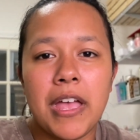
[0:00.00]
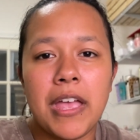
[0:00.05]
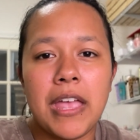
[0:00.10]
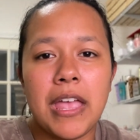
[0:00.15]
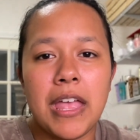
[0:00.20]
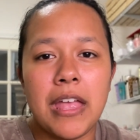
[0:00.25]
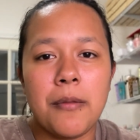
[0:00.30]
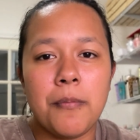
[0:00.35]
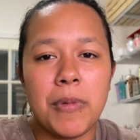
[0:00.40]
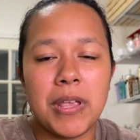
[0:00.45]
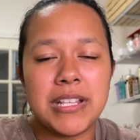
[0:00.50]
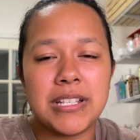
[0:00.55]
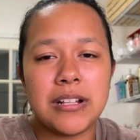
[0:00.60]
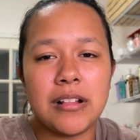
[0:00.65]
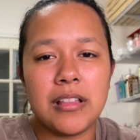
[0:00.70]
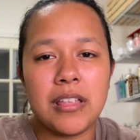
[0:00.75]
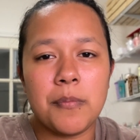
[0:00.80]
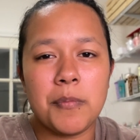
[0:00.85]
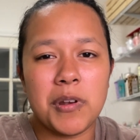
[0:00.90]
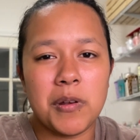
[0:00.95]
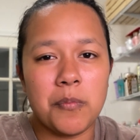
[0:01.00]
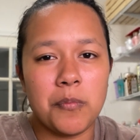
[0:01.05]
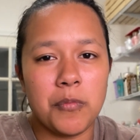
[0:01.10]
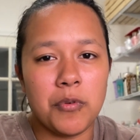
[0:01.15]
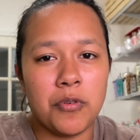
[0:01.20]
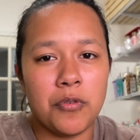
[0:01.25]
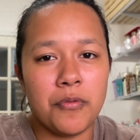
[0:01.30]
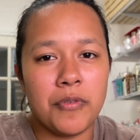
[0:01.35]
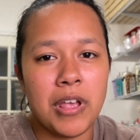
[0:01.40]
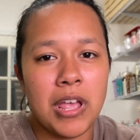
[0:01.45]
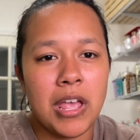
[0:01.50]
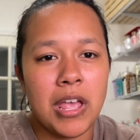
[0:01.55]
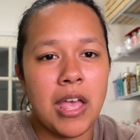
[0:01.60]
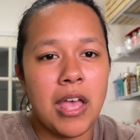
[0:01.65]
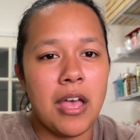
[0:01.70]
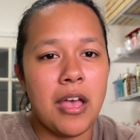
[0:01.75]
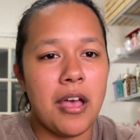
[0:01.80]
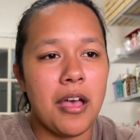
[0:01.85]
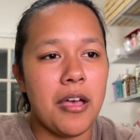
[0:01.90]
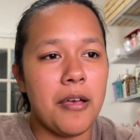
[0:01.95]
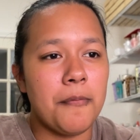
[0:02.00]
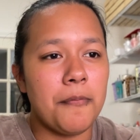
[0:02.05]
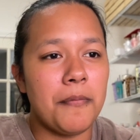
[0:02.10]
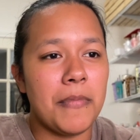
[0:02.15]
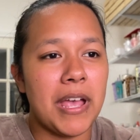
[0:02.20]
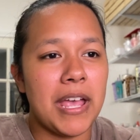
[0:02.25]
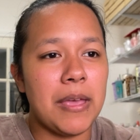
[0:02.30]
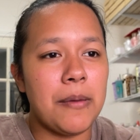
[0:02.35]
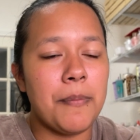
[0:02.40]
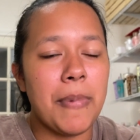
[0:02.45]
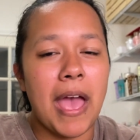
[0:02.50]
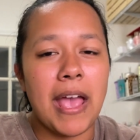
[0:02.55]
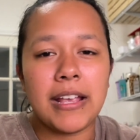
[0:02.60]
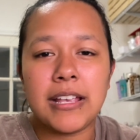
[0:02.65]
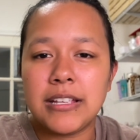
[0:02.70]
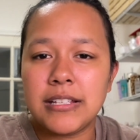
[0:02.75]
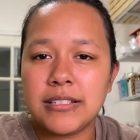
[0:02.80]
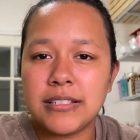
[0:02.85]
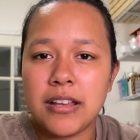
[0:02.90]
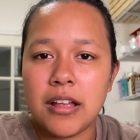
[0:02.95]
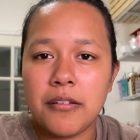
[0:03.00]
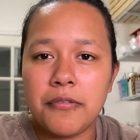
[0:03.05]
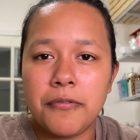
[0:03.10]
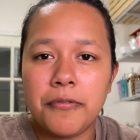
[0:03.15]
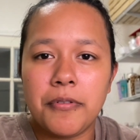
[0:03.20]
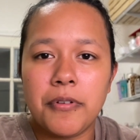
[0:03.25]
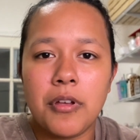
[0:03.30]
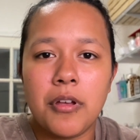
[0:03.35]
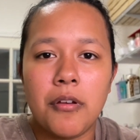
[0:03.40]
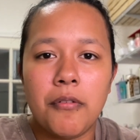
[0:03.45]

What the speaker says: And basically I'm going to move my packing stuff